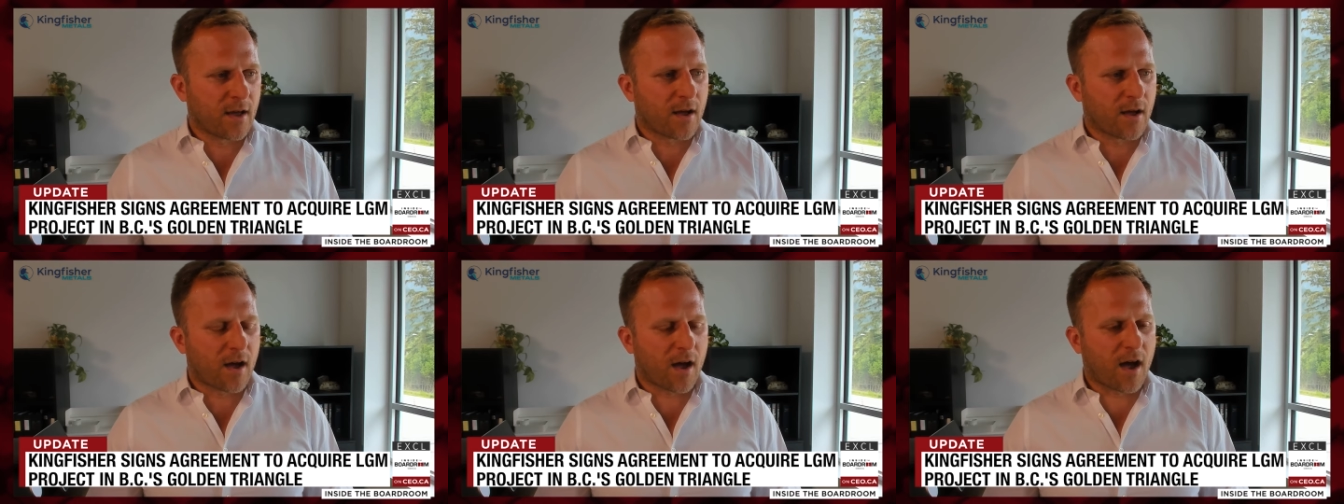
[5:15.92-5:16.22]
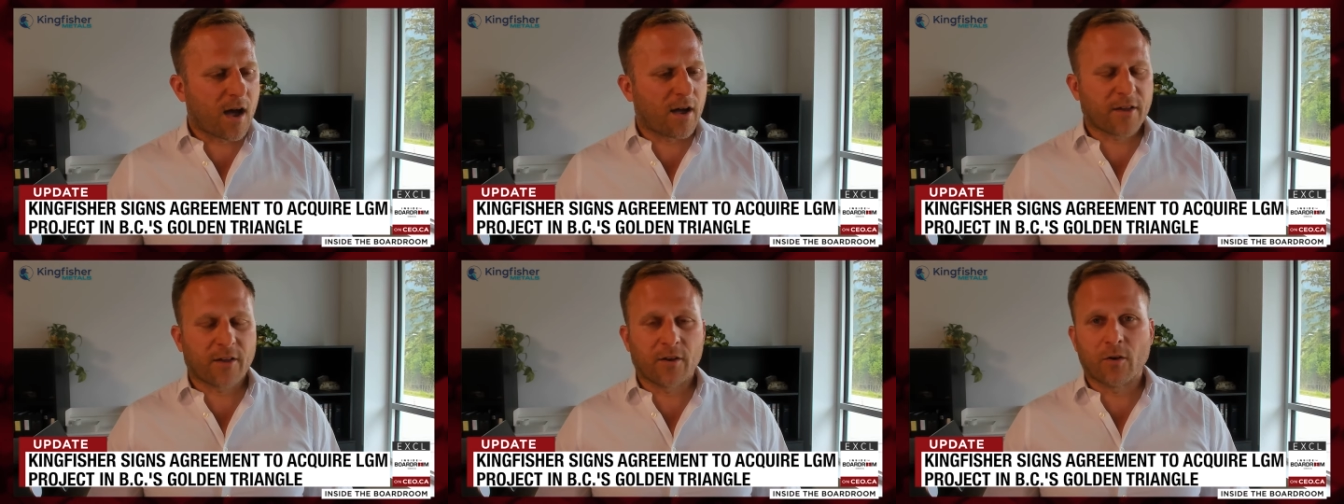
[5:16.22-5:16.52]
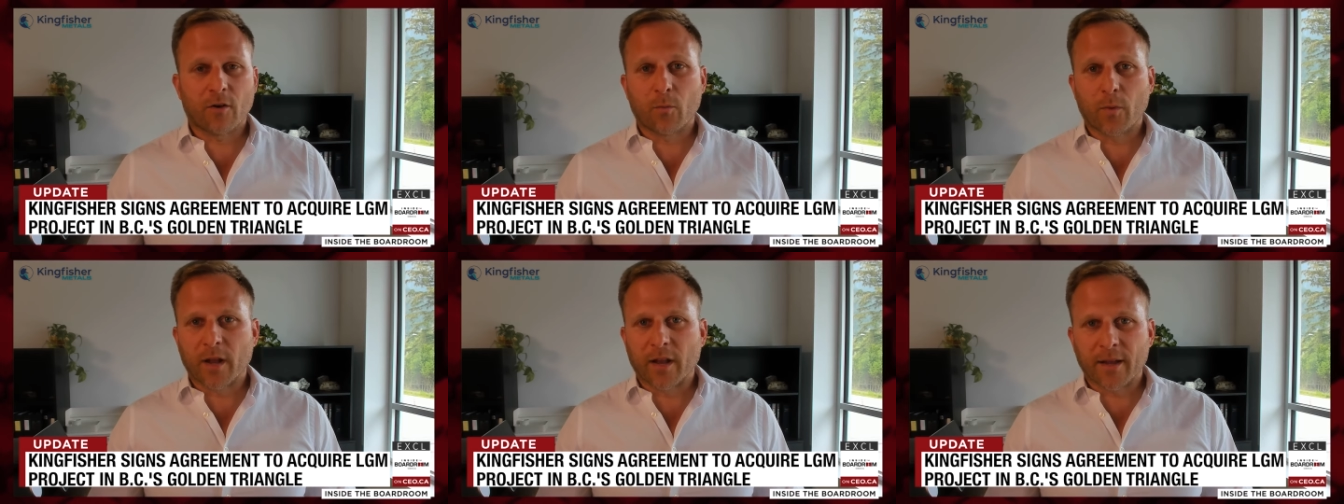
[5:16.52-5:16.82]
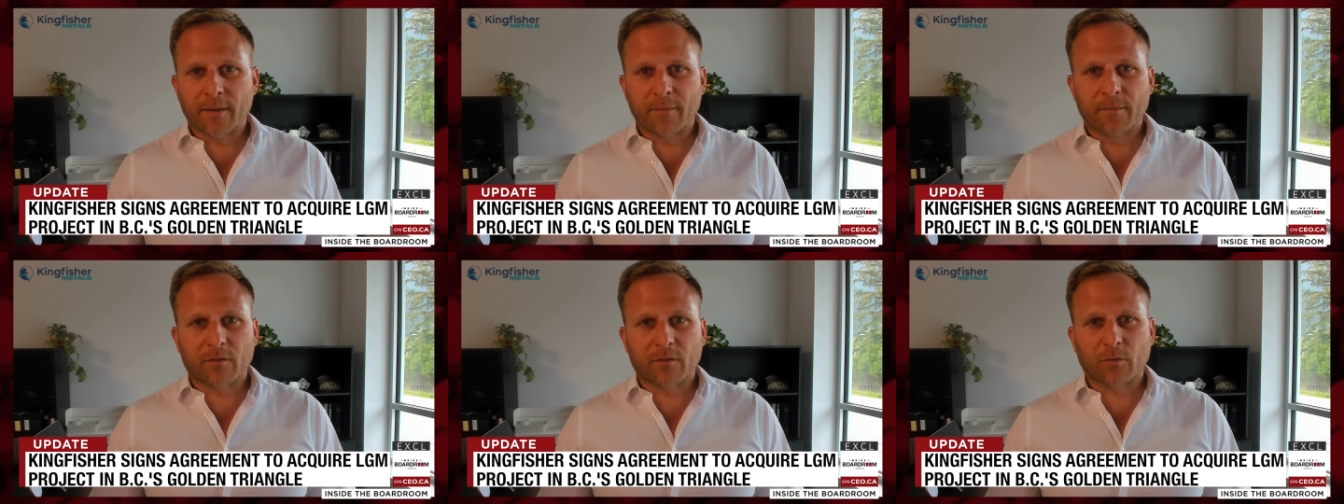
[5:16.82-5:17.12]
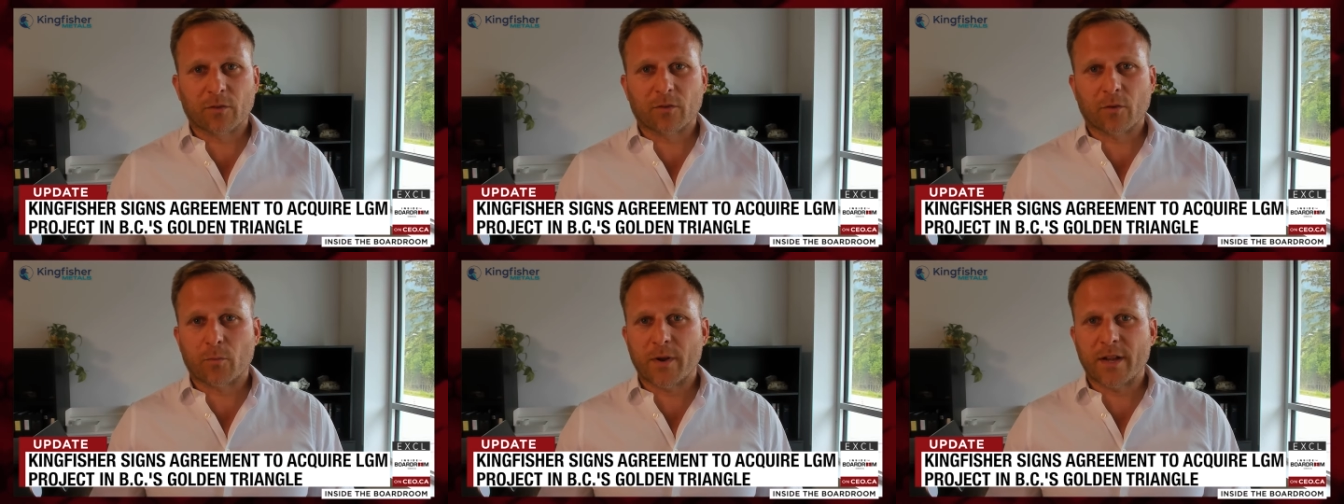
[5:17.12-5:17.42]
Uh, you know, Williams
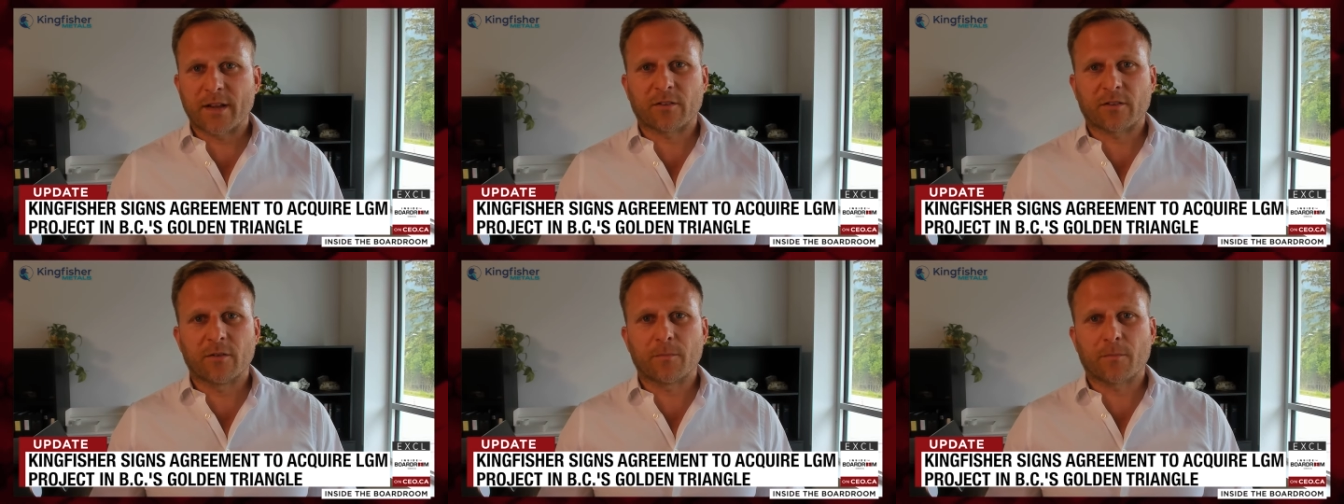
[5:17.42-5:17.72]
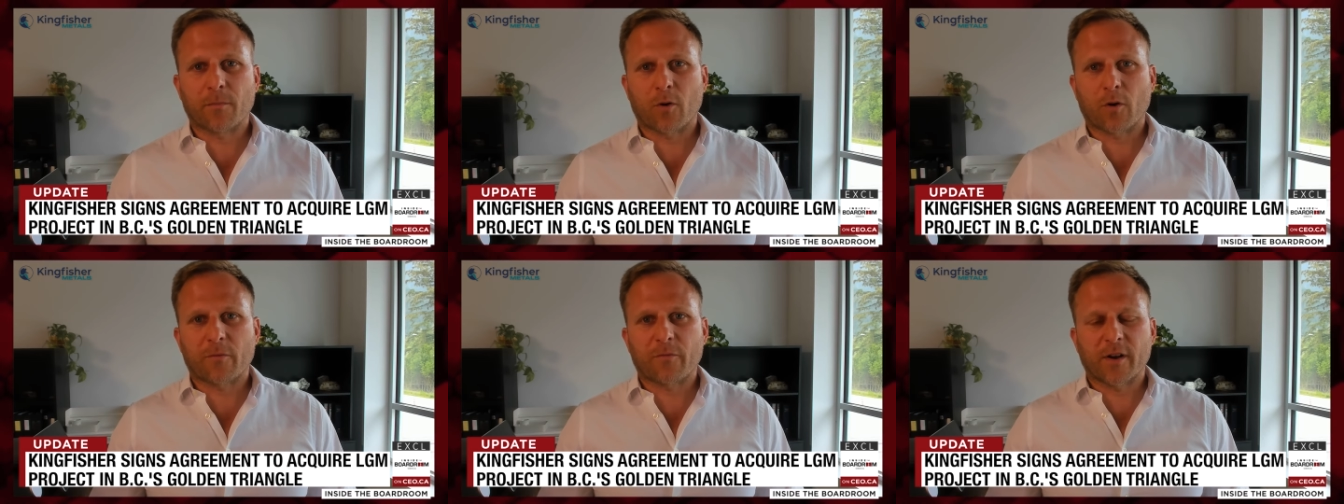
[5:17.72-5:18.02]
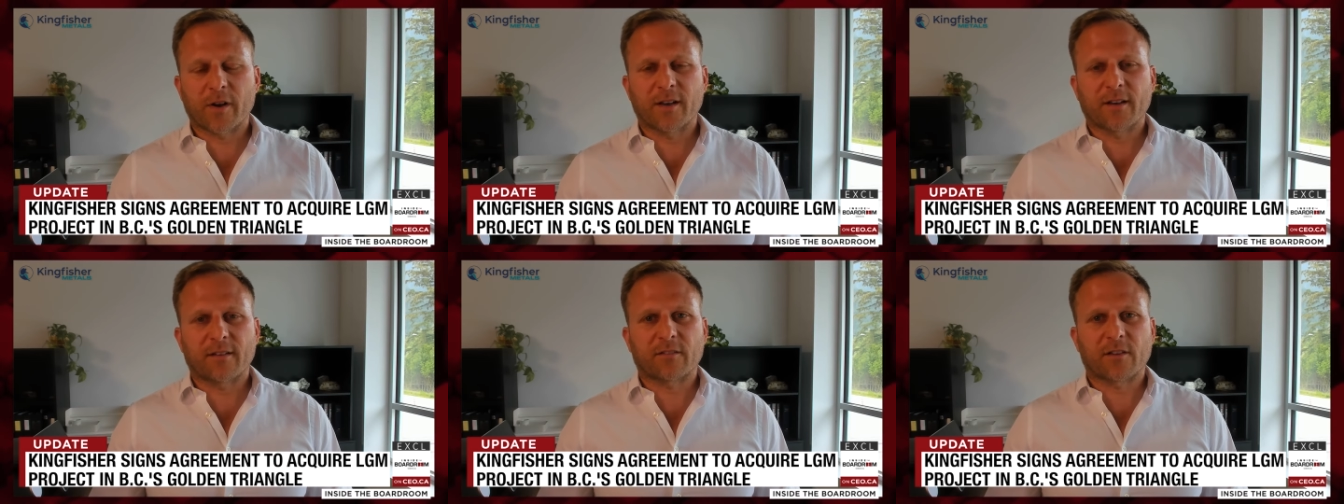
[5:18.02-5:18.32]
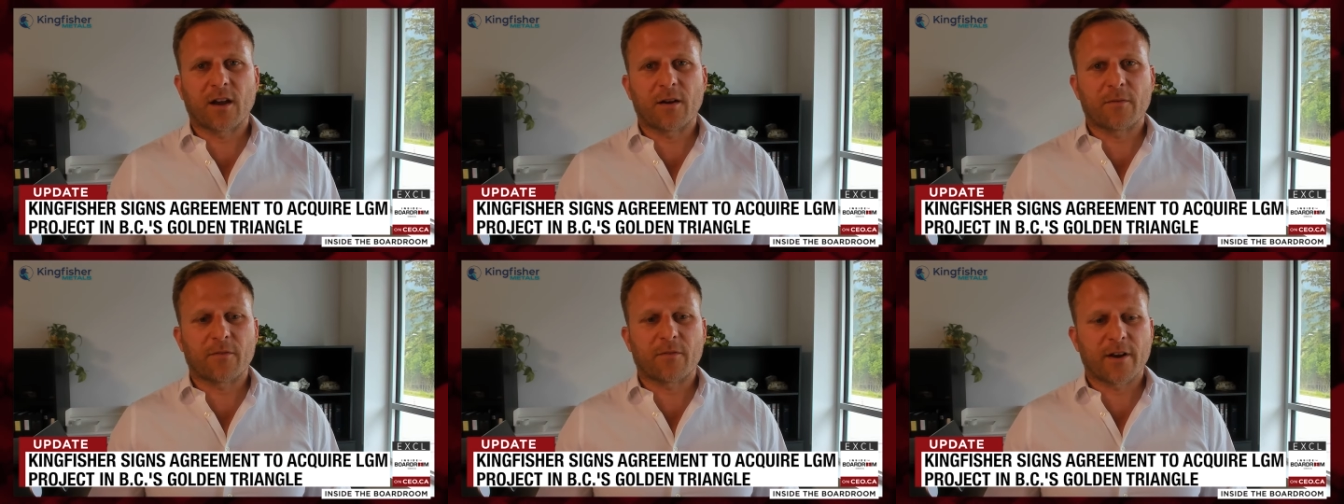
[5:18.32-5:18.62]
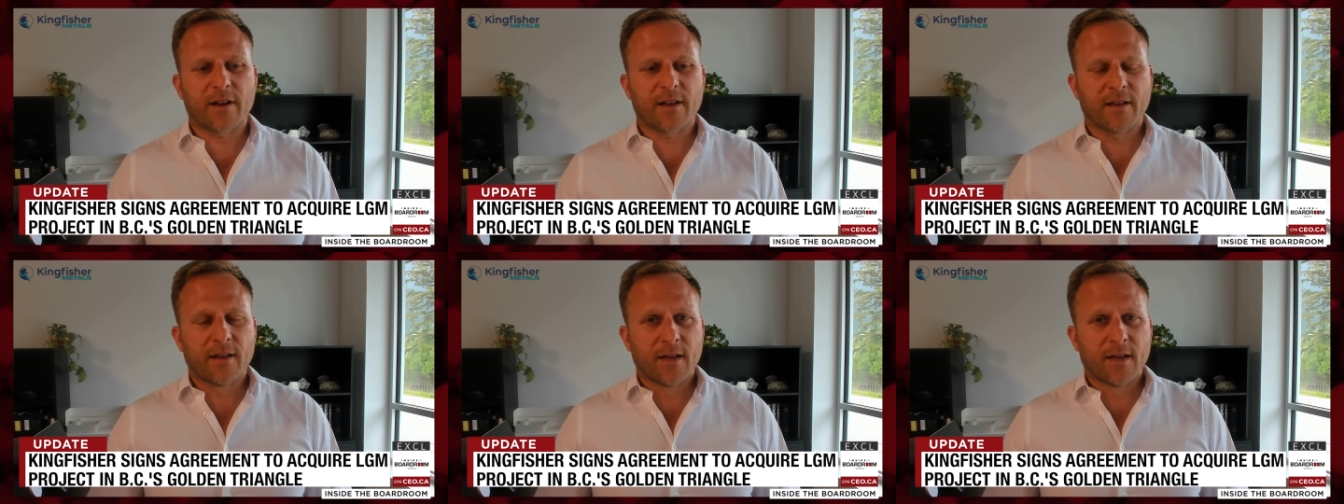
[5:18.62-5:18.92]
was a recent porphyry
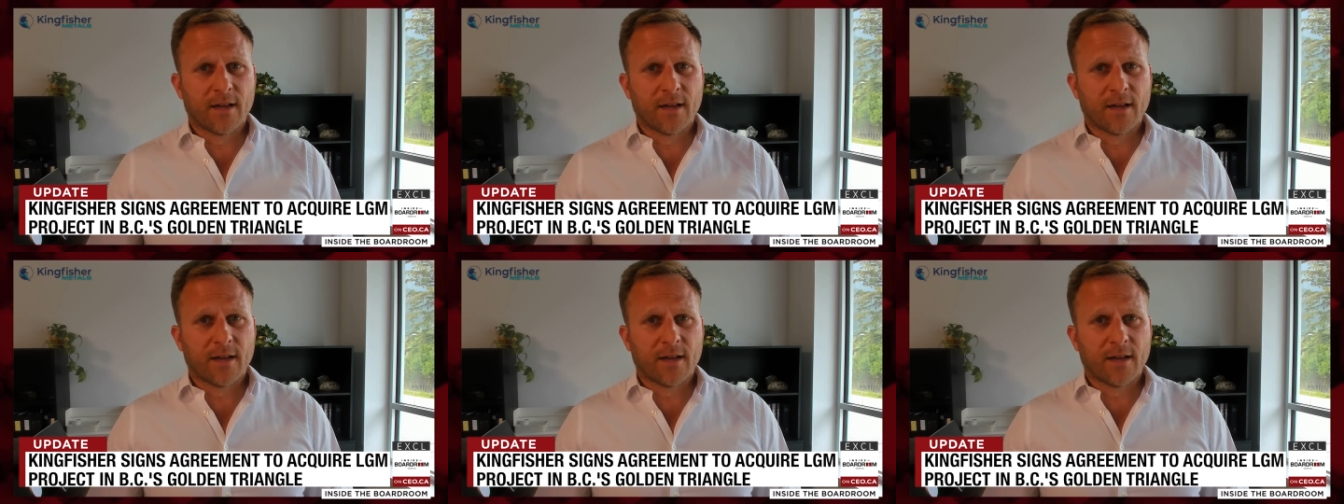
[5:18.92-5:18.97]
discovery,